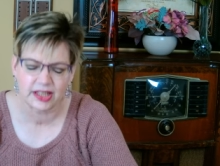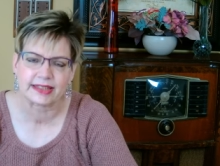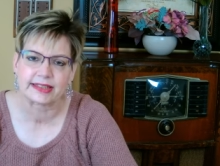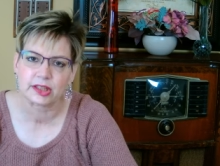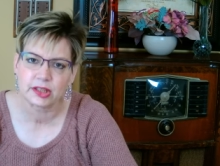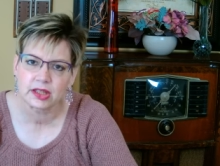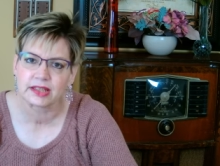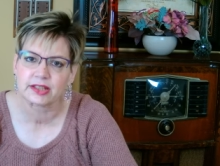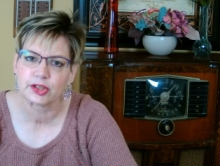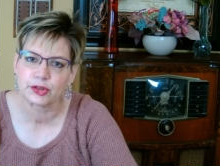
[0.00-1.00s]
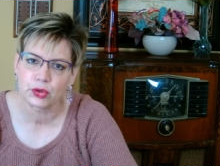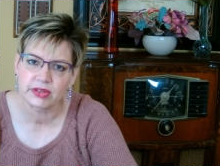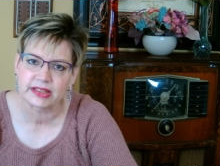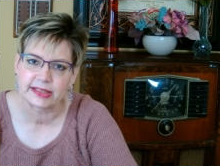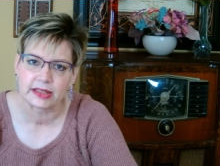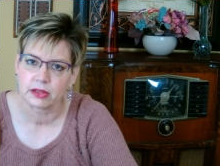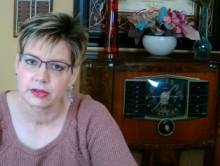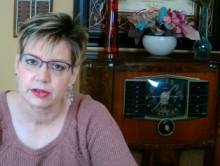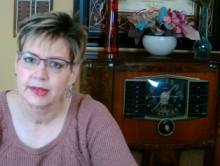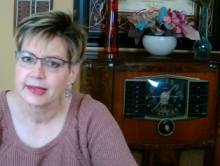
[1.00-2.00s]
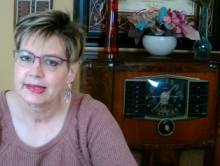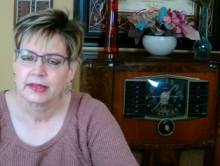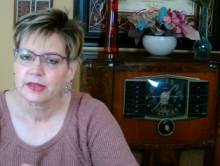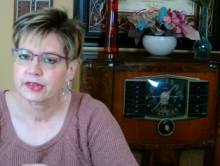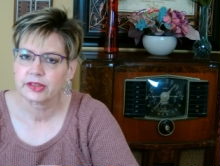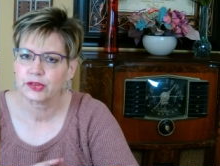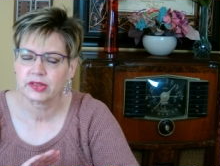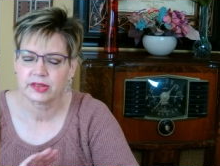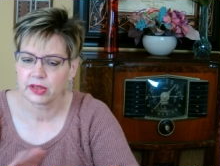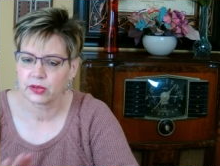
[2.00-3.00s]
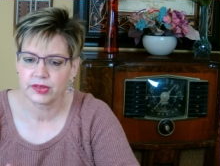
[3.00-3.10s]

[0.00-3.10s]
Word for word: a good storyteller. You know,